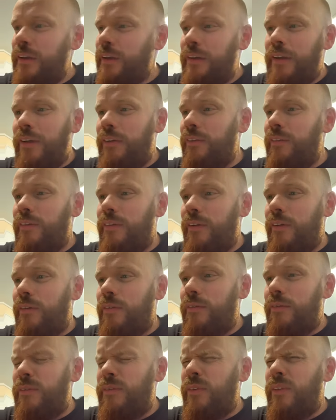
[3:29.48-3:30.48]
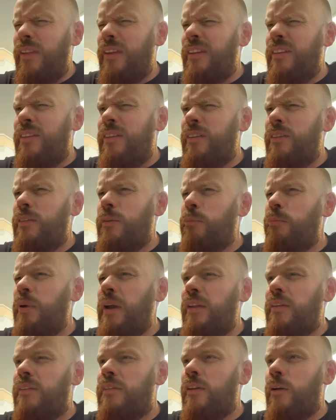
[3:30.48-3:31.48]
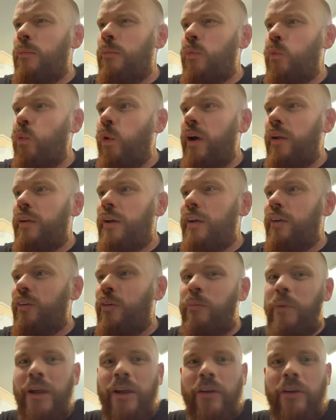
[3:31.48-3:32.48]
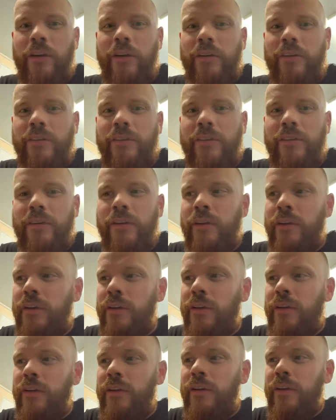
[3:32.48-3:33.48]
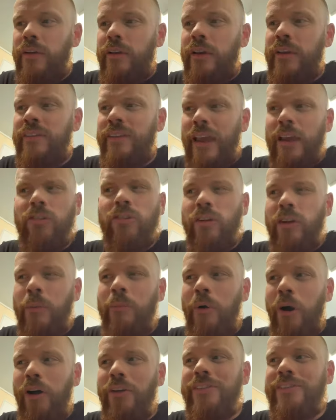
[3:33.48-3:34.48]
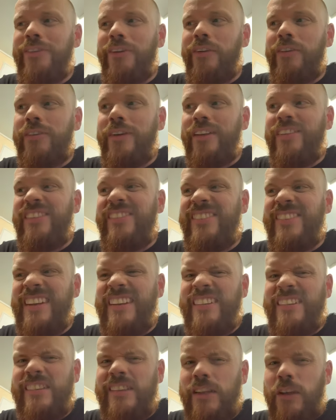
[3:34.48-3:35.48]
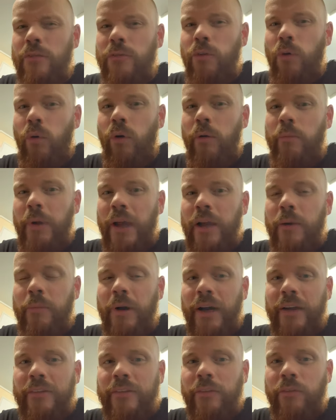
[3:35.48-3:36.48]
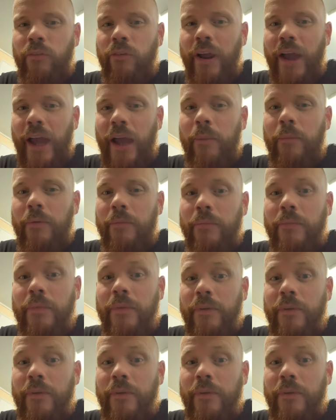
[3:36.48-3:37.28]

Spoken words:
It's I think it's a Pentium 100 megahertz. It's actually a monster. It's got 64 megabytes of RAM.